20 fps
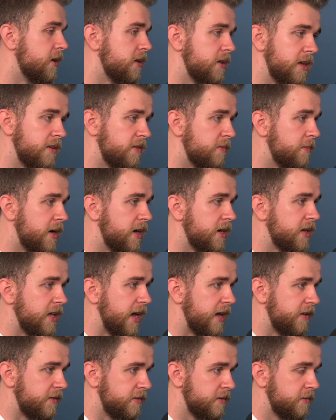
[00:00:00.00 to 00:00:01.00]
He has a
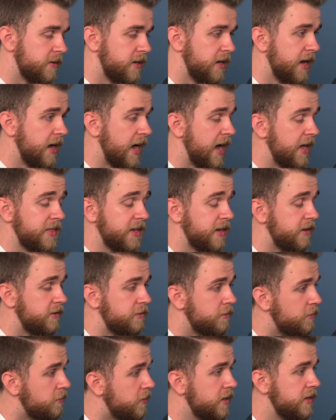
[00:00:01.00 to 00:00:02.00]
podcast. I think it's
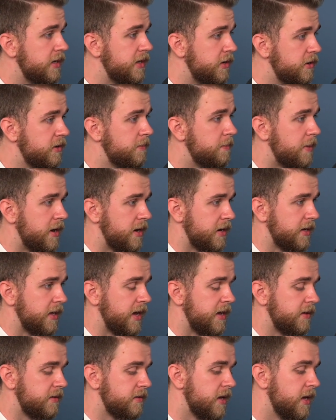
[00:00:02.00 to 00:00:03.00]
a really good
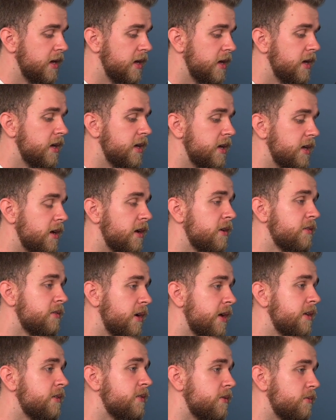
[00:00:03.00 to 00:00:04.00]
podcast. He also
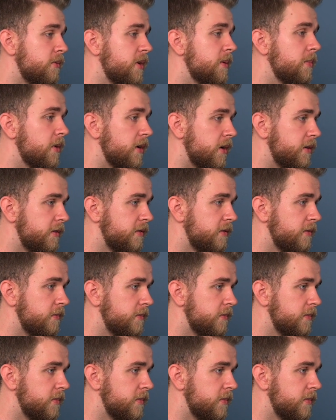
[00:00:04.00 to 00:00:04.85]
has 3 books.